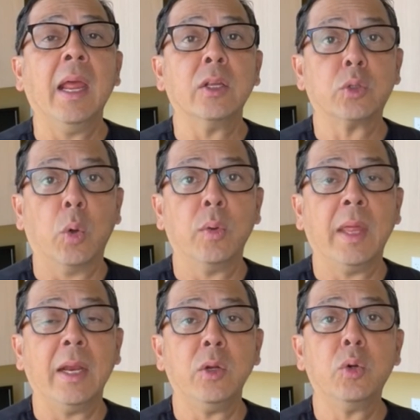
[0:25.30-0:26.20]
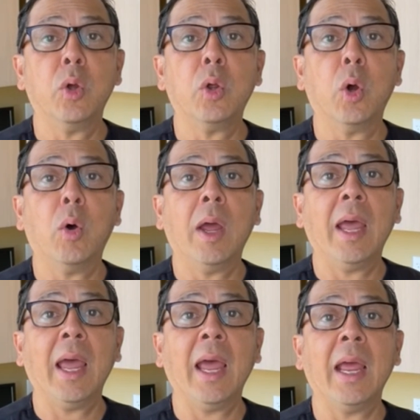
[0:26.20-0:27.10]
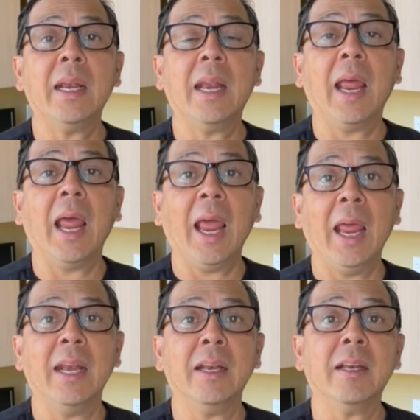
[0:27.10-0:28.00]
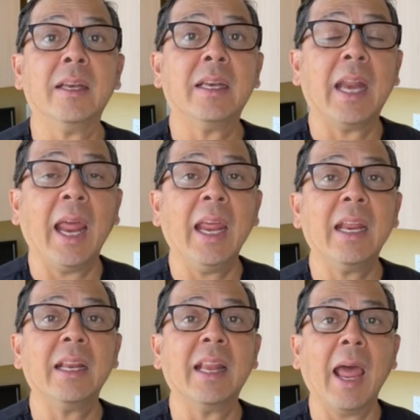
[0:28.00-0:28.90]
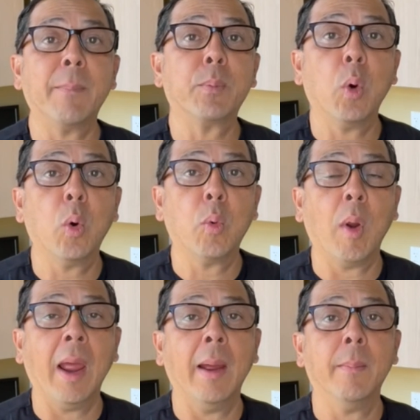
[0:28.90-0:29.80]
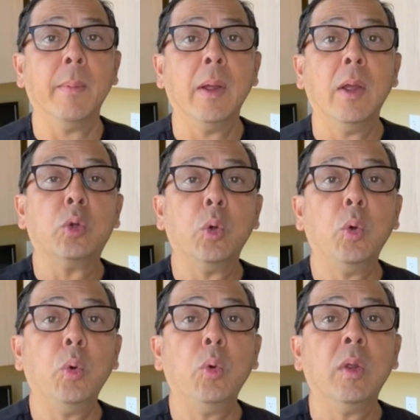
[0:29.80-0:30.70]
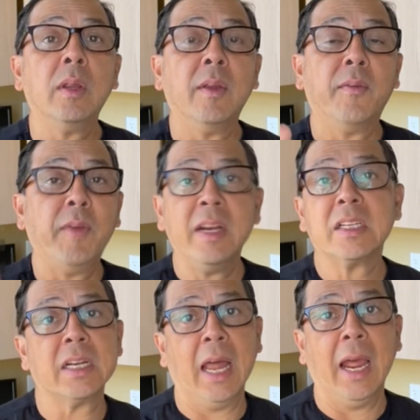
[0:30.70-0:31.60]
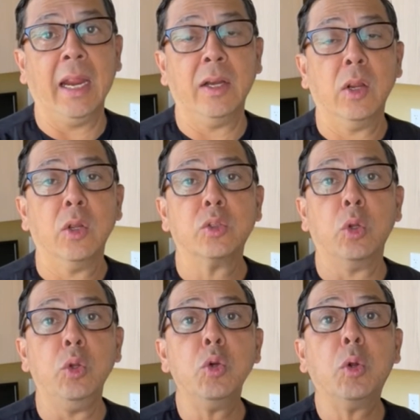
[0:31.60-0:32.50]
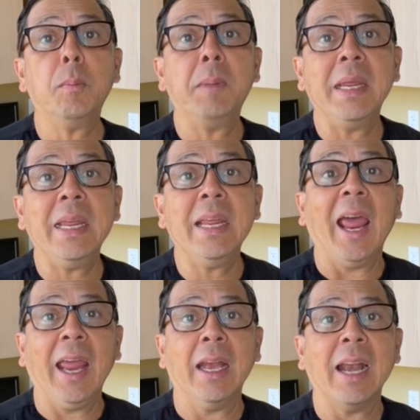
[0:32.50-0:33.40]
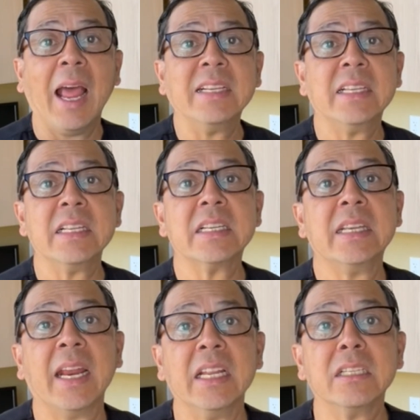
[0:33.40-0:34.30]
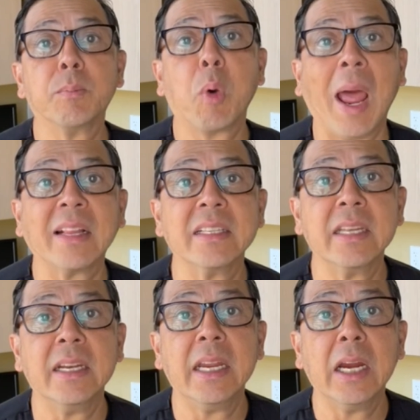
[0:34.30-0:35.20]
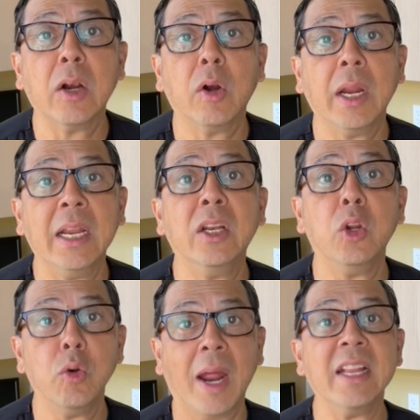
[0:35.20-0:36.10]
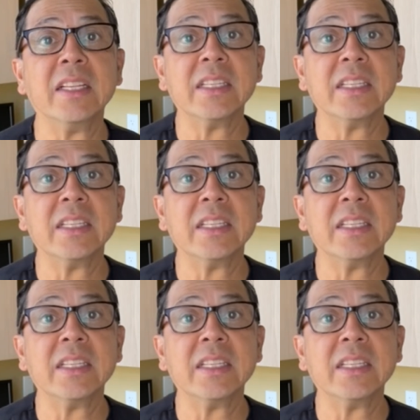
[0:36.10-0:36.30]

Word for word: so that you could go ahead and take that program to the finish line so you could be a licensed dentist practicing here in the United